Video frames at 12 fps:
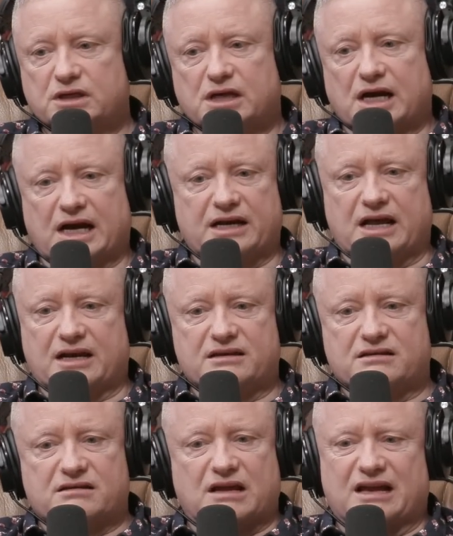
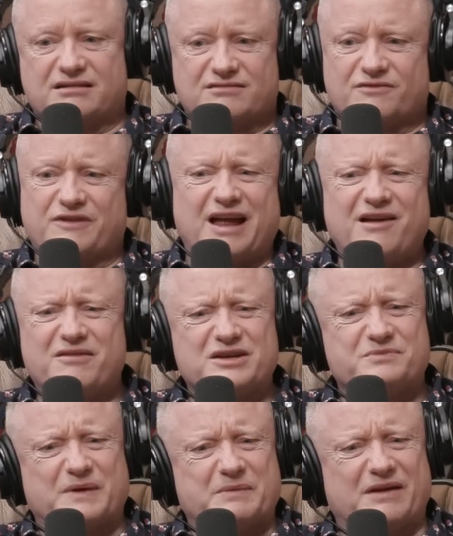and various
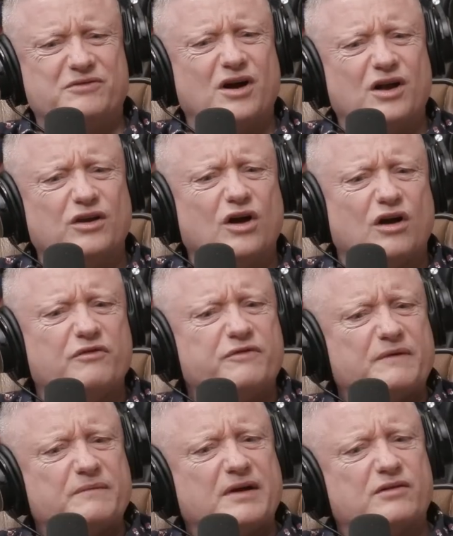people. I've got a
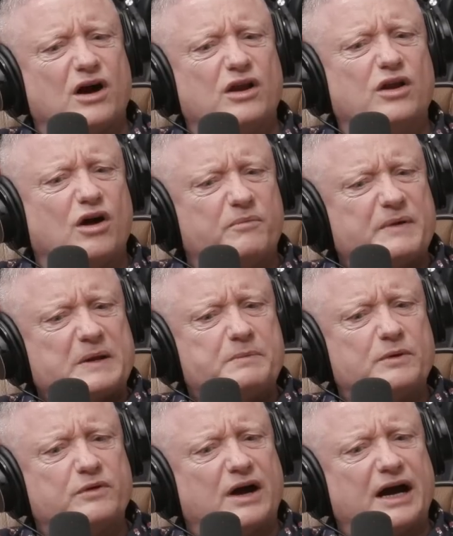lot of people
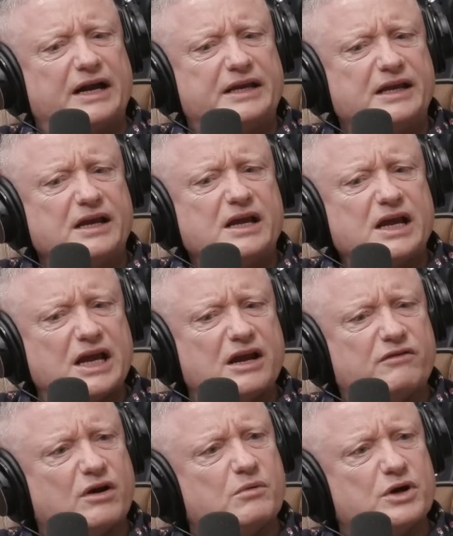that I
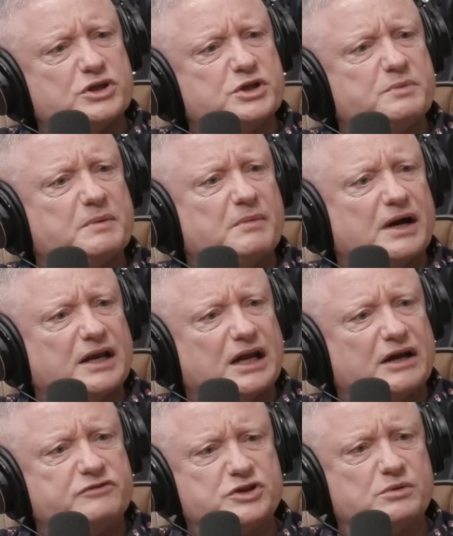hero worship in my
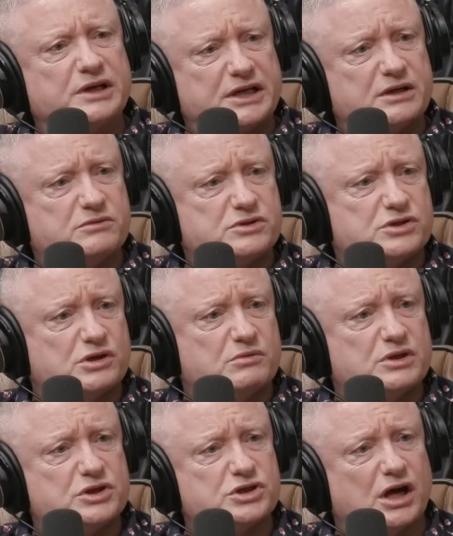life. Julie, who's doing
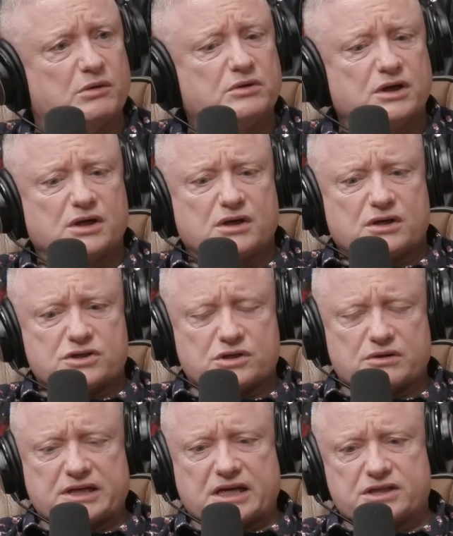the show,
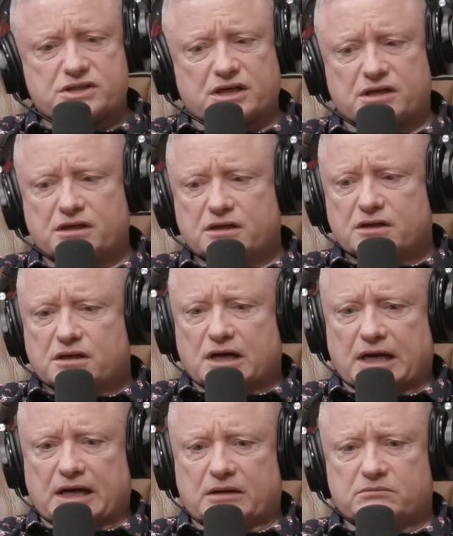Julie Kitchen,
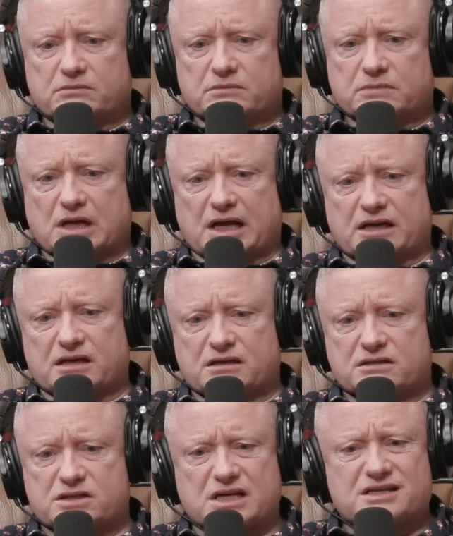and
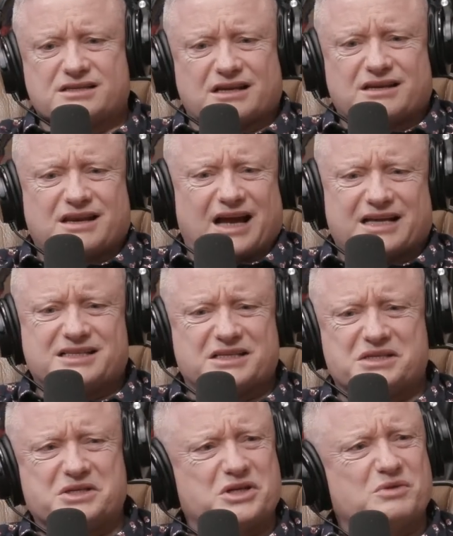she's the
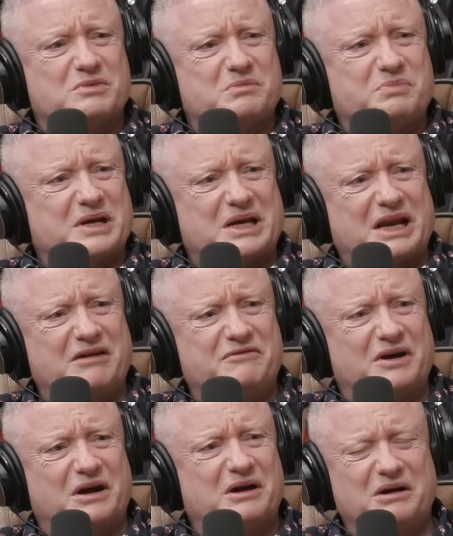nicest human being ever.
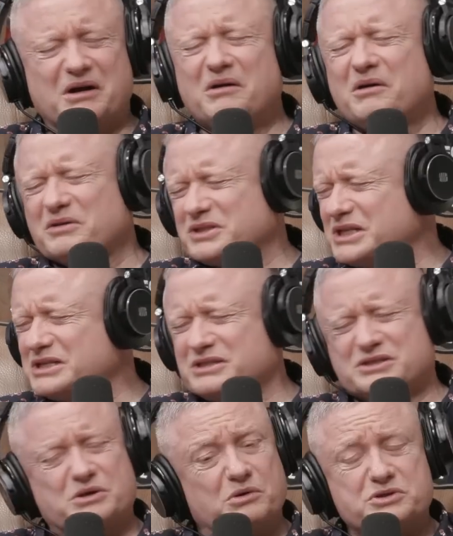Lovely she's
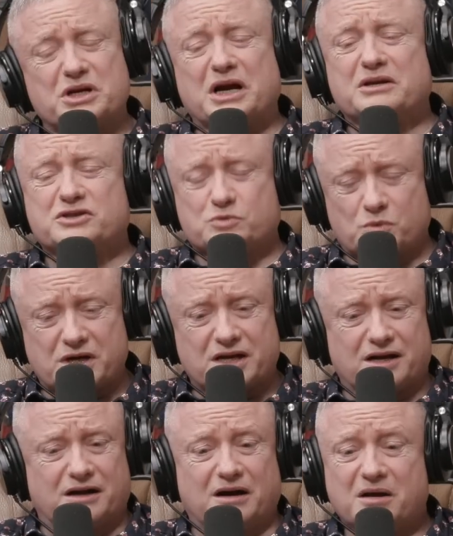such a
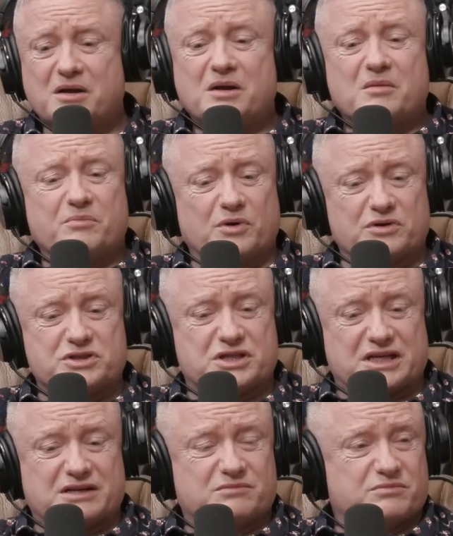sweetheart, but she